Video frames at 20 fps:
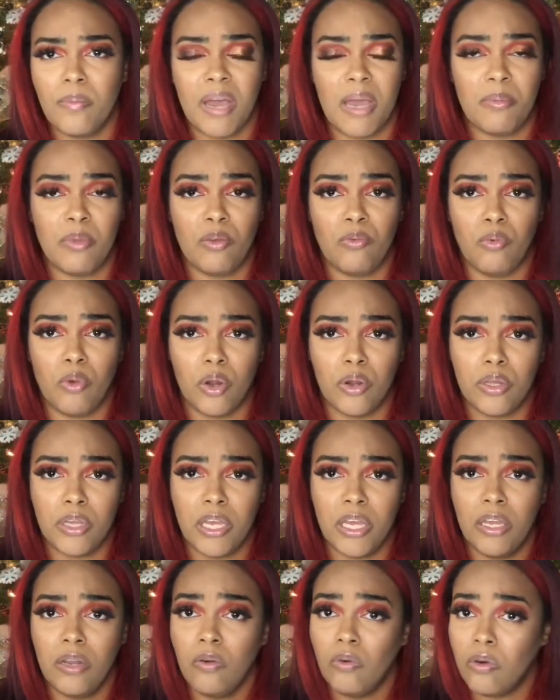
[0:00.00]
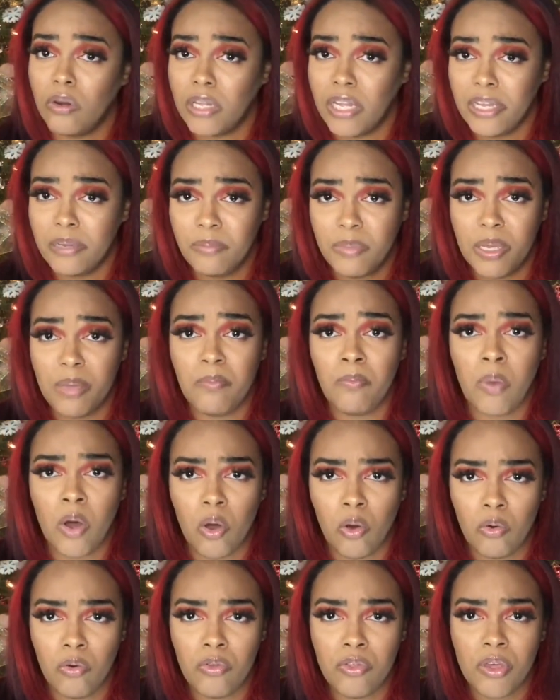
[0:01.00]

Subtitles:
be working, or like me, both,